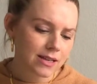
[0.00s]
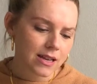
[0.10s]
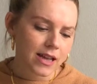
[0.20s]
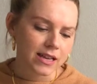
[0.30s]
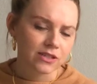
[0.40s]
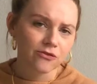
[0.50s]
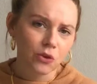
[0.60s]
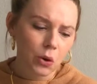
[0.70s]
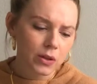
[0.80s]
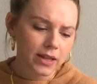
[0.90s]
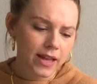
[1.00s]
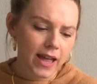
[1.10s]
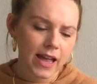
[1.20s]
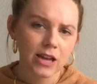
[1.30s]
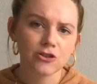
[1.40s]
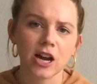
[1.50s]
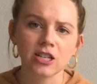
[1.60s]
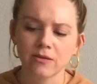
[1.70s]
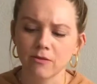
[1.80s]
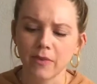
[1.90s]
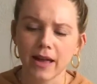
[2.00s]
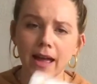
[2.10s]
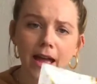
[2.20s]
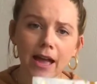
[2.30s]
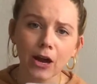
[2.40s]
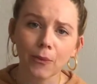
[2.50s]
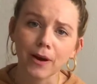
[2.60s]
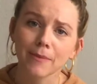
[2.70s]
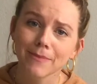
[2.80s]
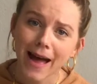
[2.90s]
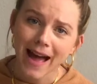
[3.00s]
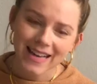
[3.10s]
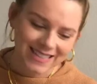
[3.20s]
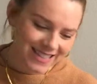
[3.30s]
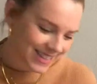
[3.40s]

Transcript: exfoliate, dry shampoo my hair, wear a mask.